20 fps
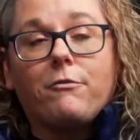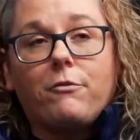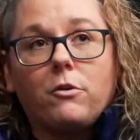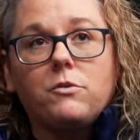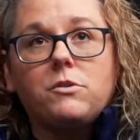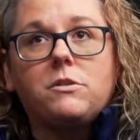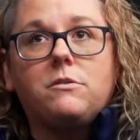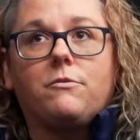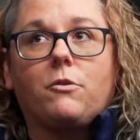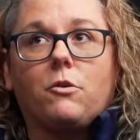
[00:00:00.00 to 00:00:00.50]

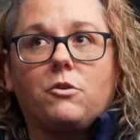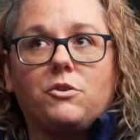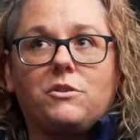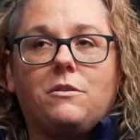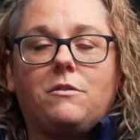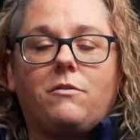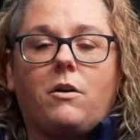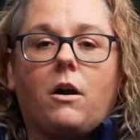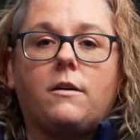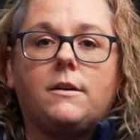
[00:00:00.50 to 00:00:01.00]
first version
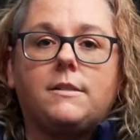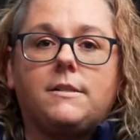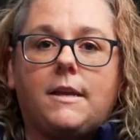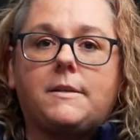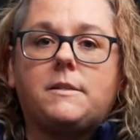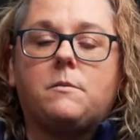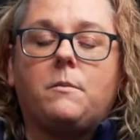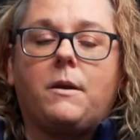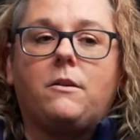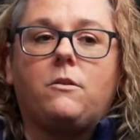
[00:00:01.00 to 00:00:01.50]
of our
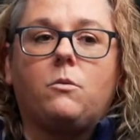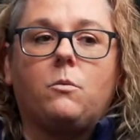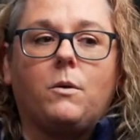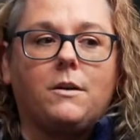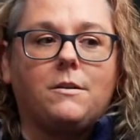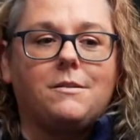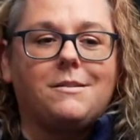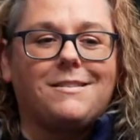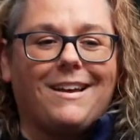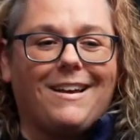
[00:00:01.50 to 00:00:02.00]
assessment
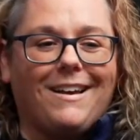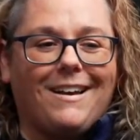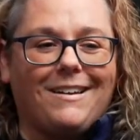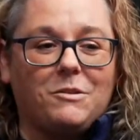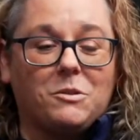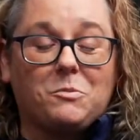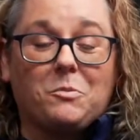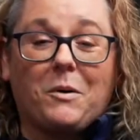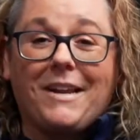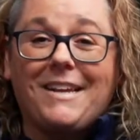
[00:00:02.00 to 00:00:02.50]
was uh, it
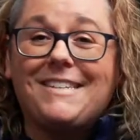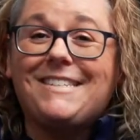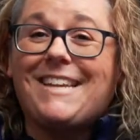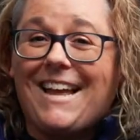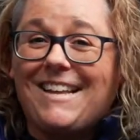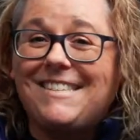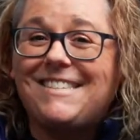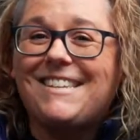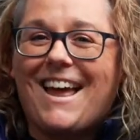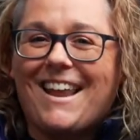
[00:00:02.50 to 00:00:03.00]
was pretty
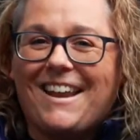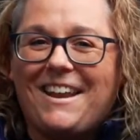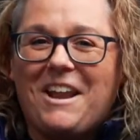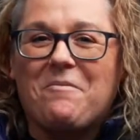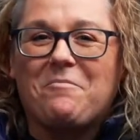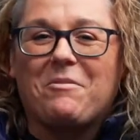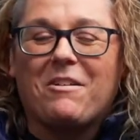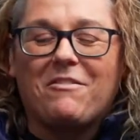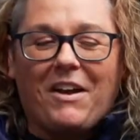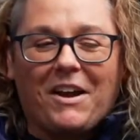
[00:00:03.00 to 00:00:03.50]
intense. It had a
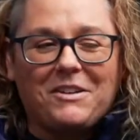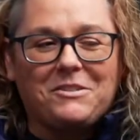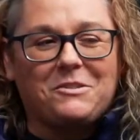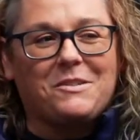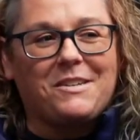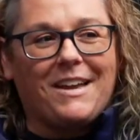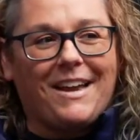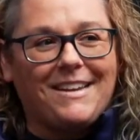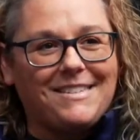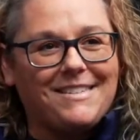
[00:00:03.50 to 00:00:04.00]
number of
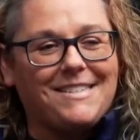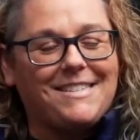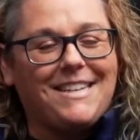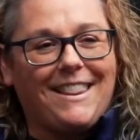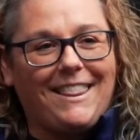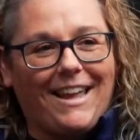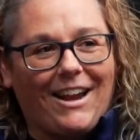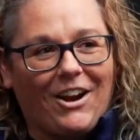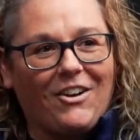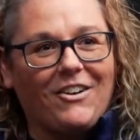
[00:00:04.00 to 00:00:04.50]
exercises
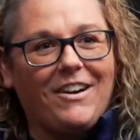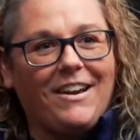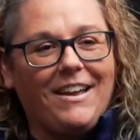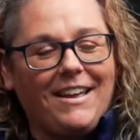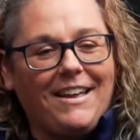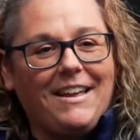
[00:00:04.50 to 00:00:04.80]
in there.